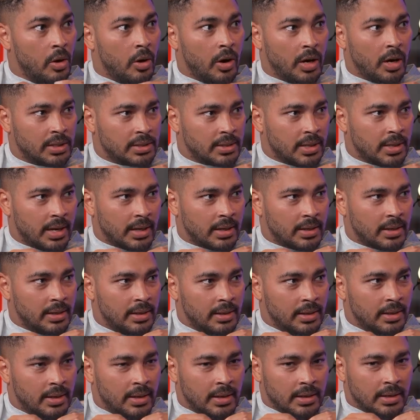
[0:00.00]
It's like
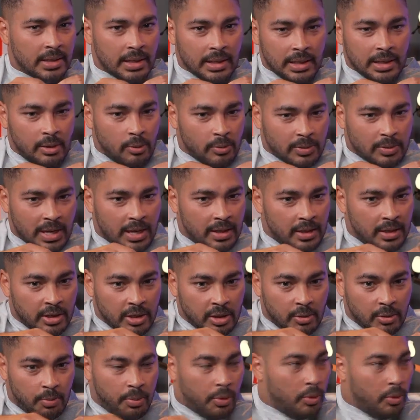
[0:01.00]
the little tether,
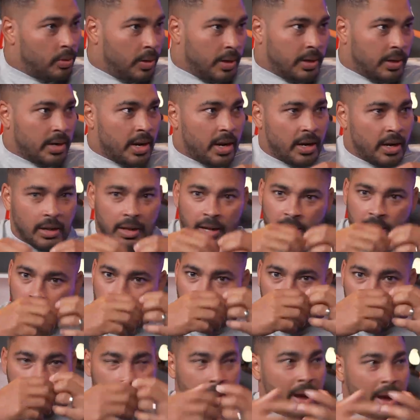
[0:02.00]
you pull it and like
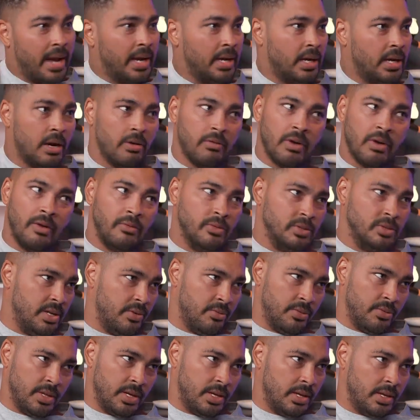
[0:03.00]
bang, it unravels
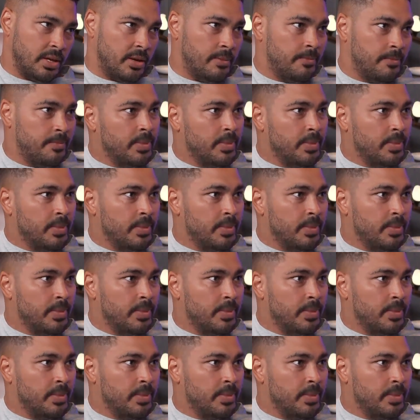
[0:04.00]
everything.